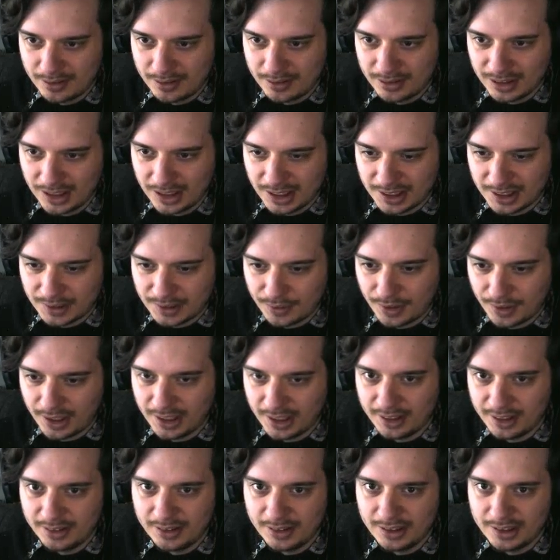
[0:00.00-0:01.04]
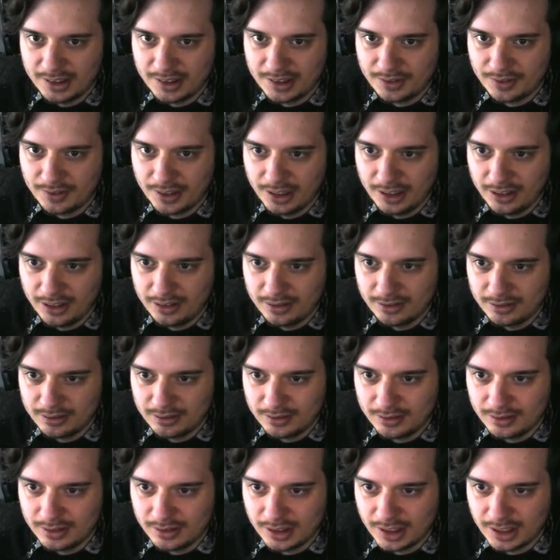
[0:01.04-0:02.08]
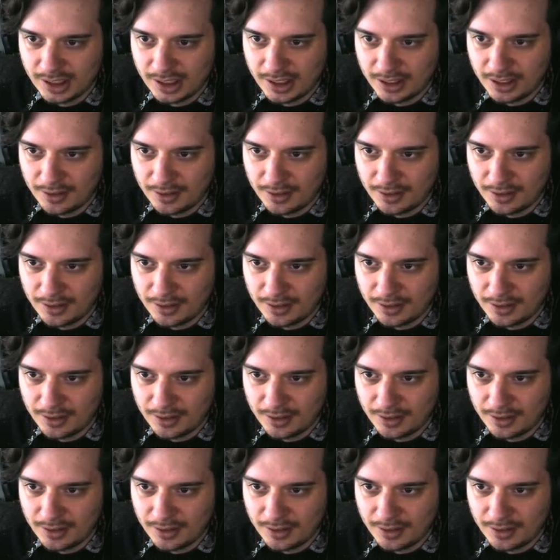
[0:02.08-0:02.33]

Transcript: It's fine. It's fine. It kind of gives